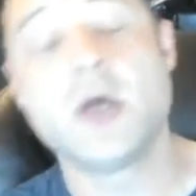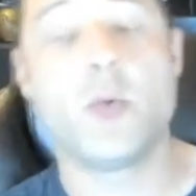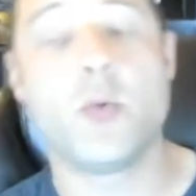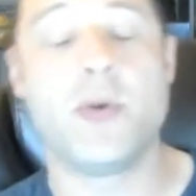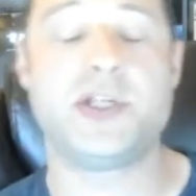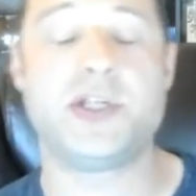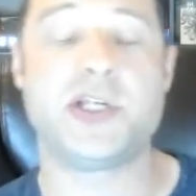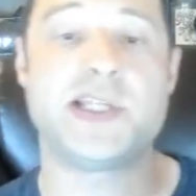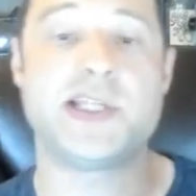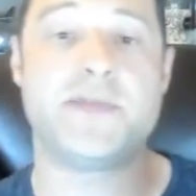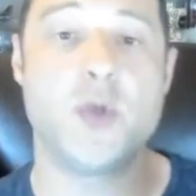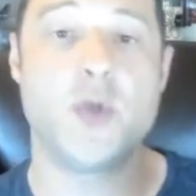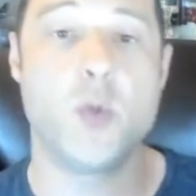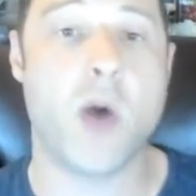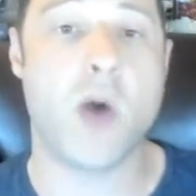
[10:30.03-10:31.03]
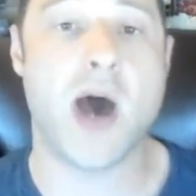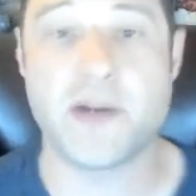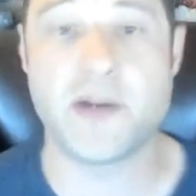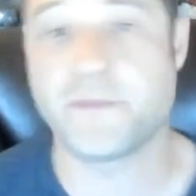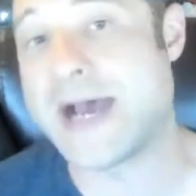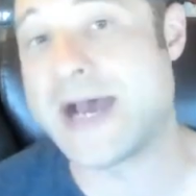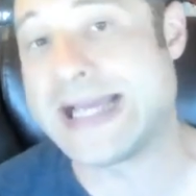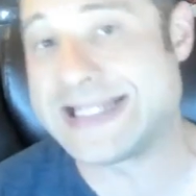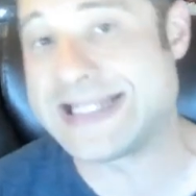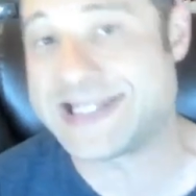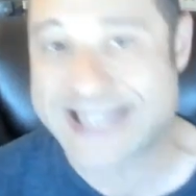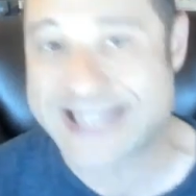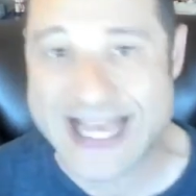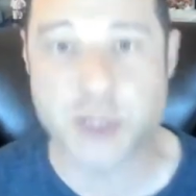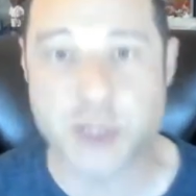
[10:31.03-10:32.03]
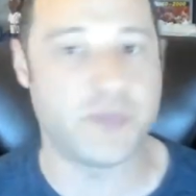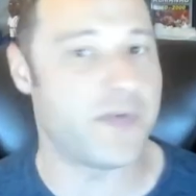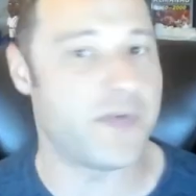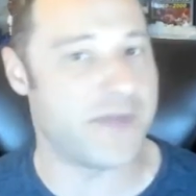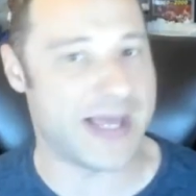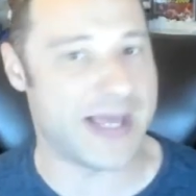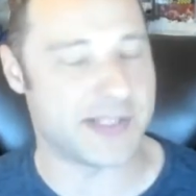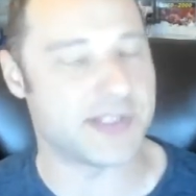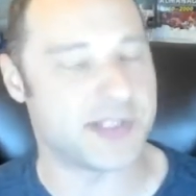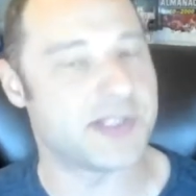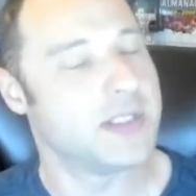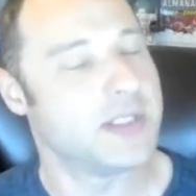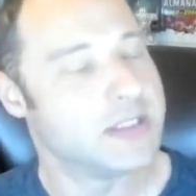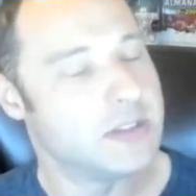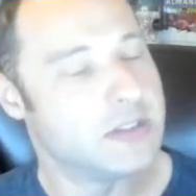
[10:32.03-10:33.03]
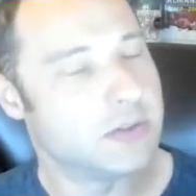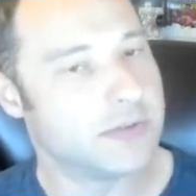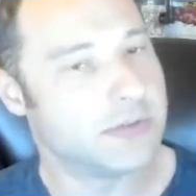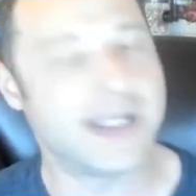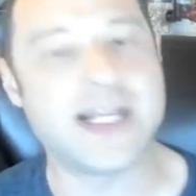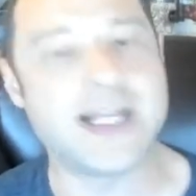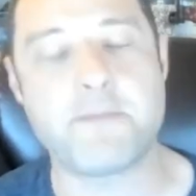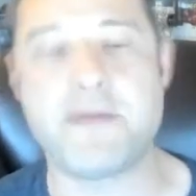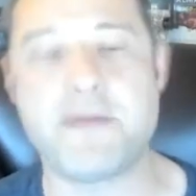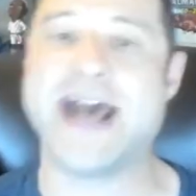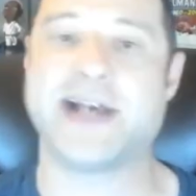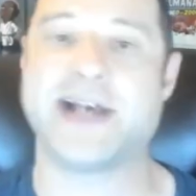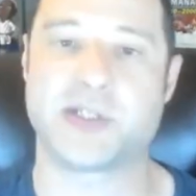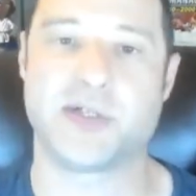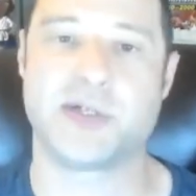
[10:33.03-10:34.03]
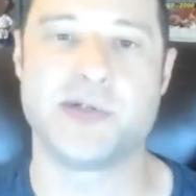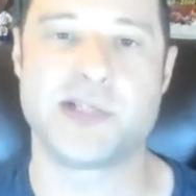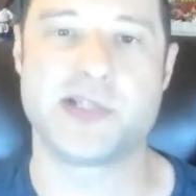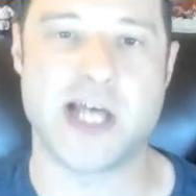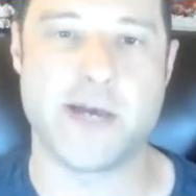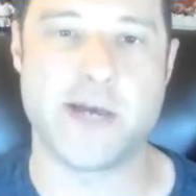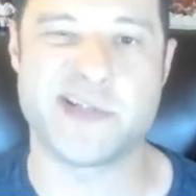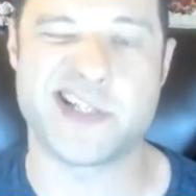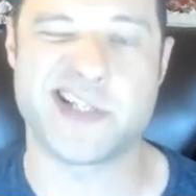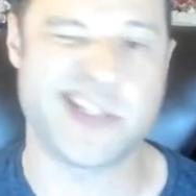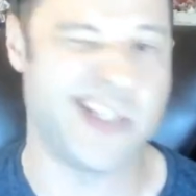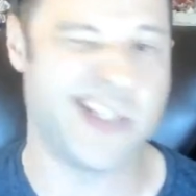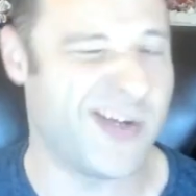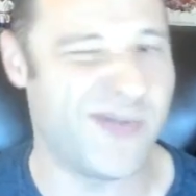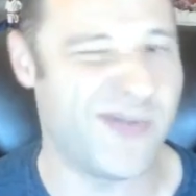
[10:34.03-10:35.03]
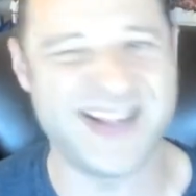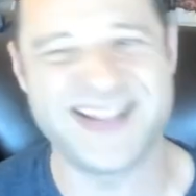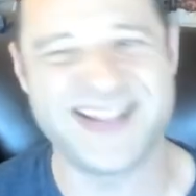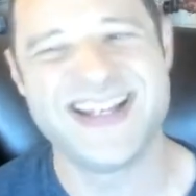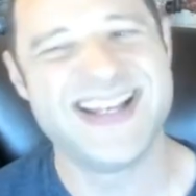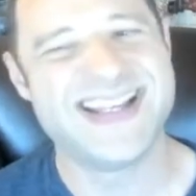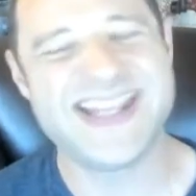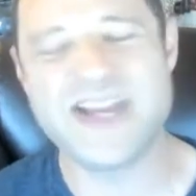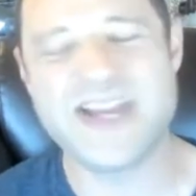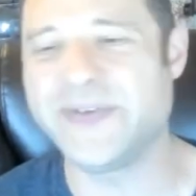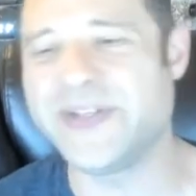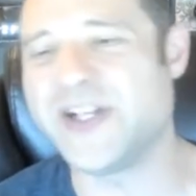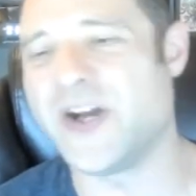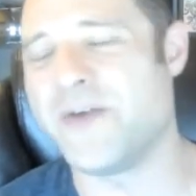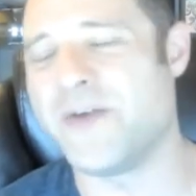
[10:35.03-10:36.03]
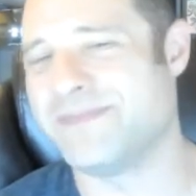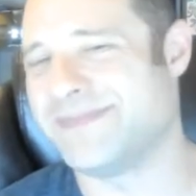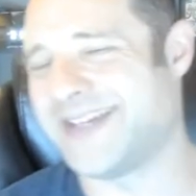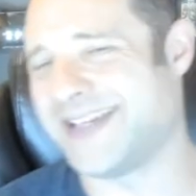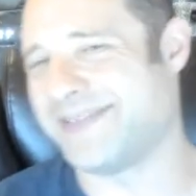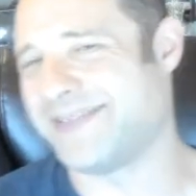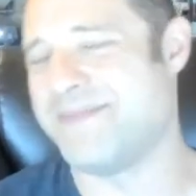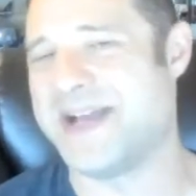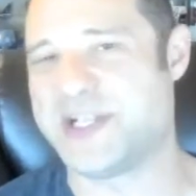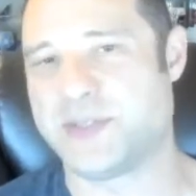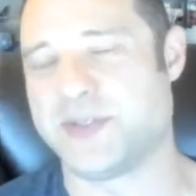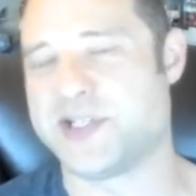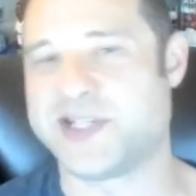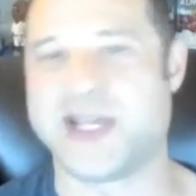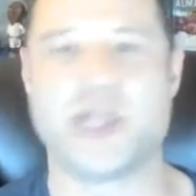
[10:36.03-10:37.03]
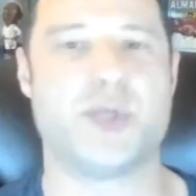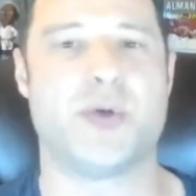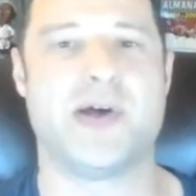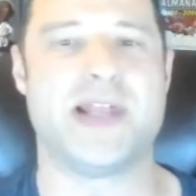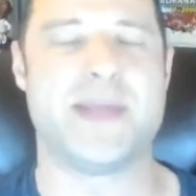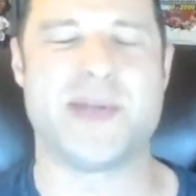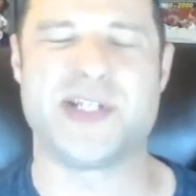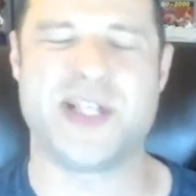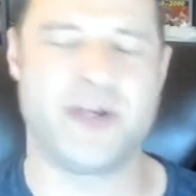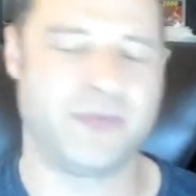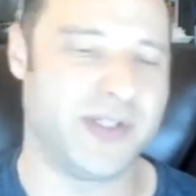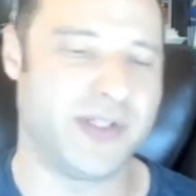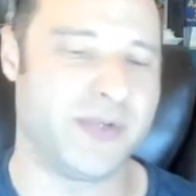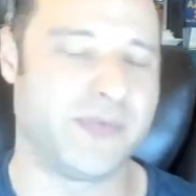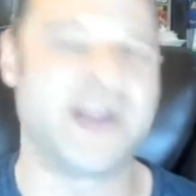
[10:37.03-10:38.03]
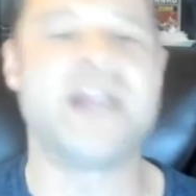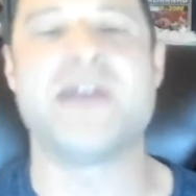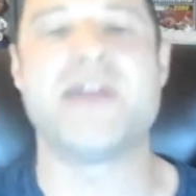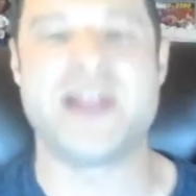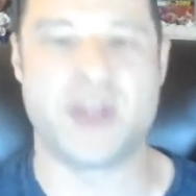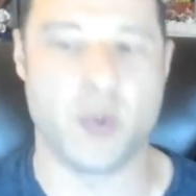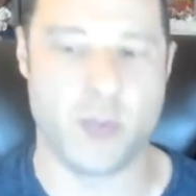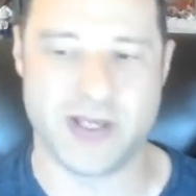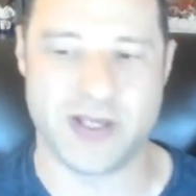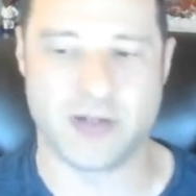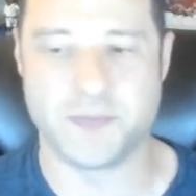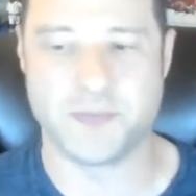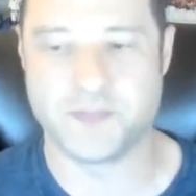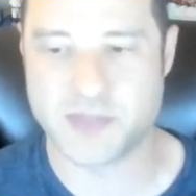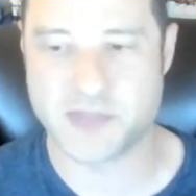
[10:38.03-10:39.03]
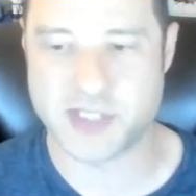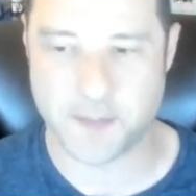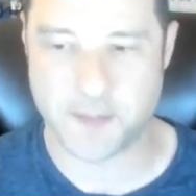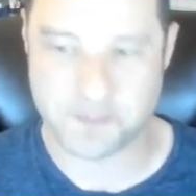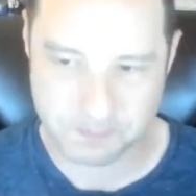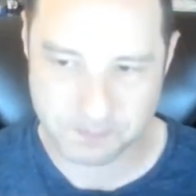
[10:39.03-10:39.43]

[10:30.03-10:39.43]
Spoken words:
which is if you want to find the schedule of events, look at a past cruise compass, because you know what? They really don't mess with the schedule all that much. They don't really reinvent the wheel. So